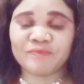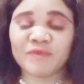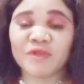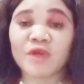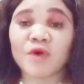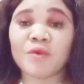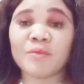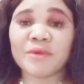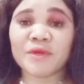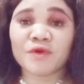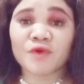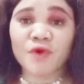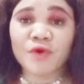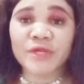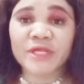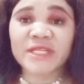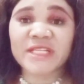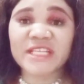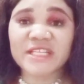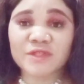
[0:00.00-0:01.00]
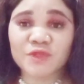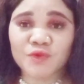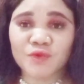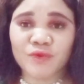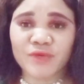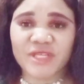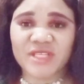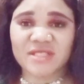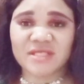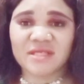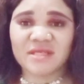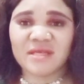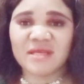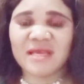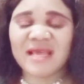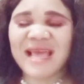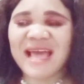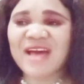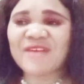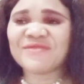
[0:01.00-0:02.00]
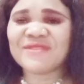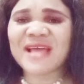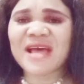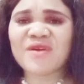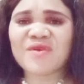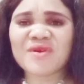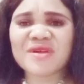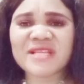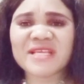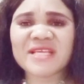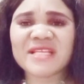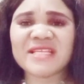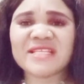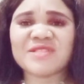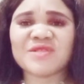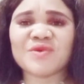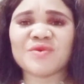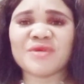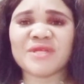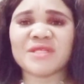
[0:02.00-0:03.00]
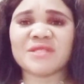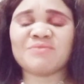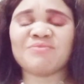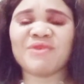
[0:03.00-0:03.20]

They will be running into it. After running into it,